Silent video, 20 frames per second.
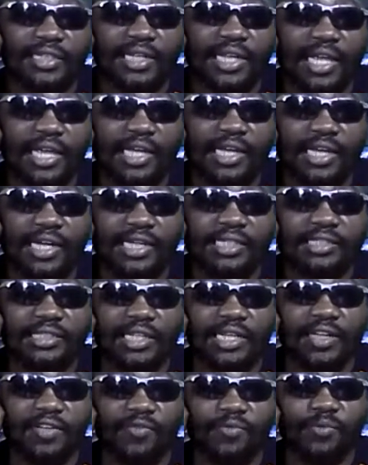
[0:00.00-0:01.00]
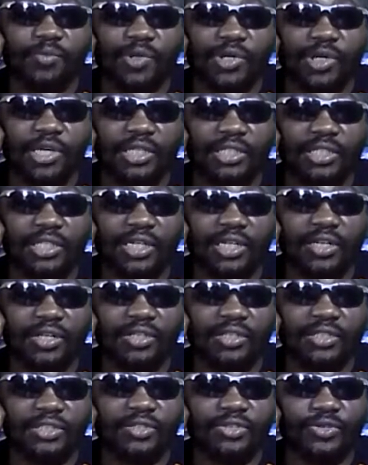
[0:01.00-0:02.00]
like as I have brought
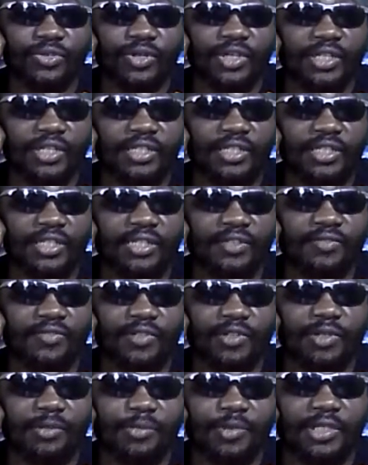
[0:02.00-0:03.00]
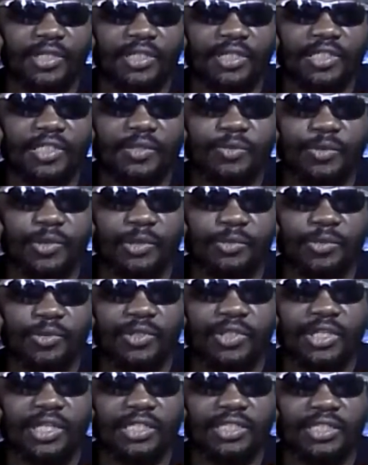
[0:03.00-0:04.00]
all this great evil upon these people,
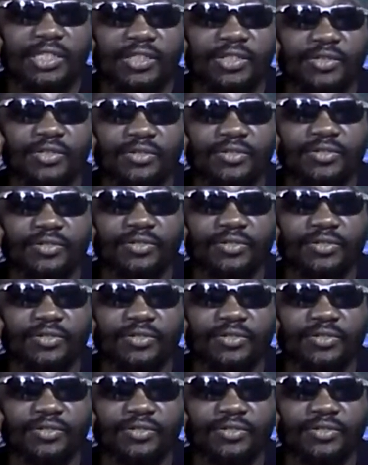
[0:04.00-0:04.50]
continue.